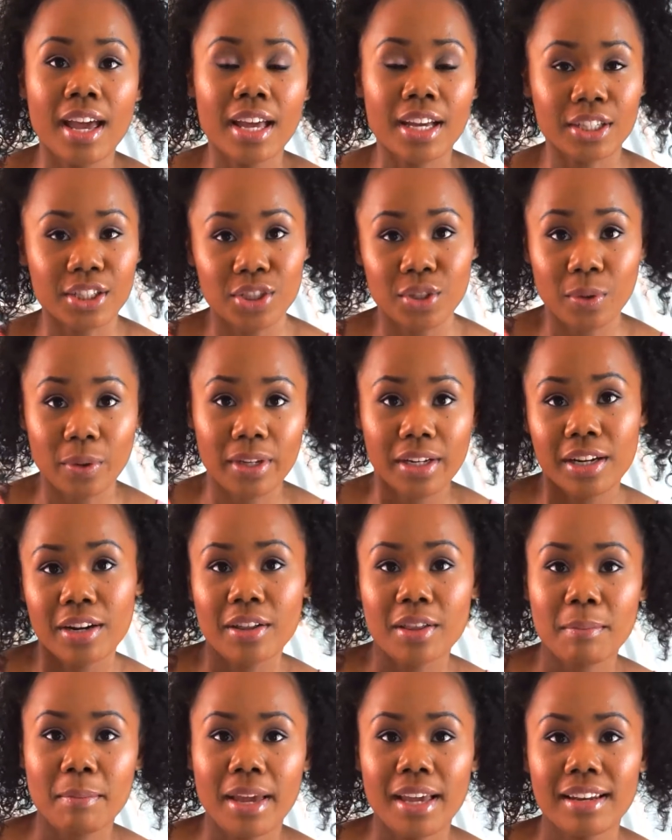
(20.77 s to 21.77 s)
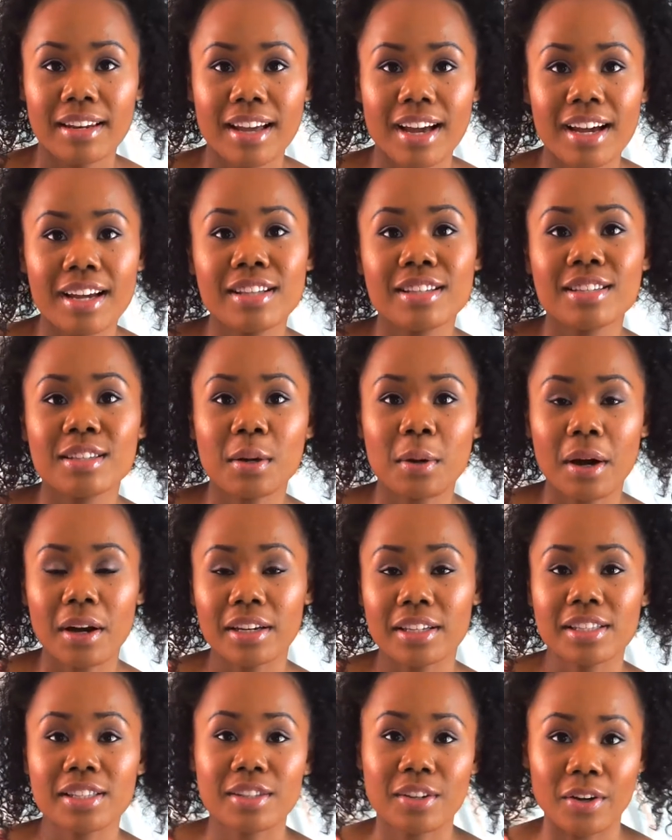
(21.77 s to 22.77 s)
and join in on the Make 9. So I'll
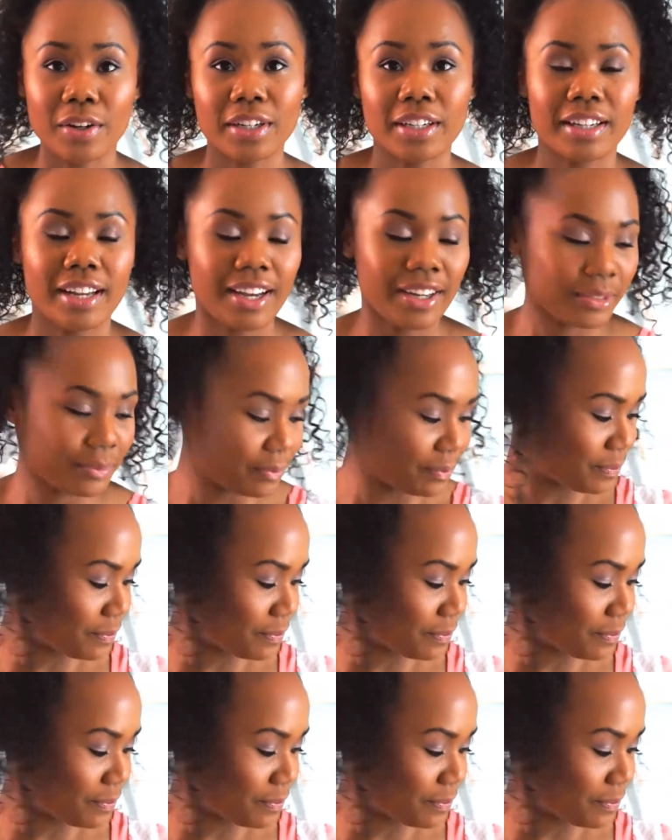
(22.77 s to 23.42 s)
get started now.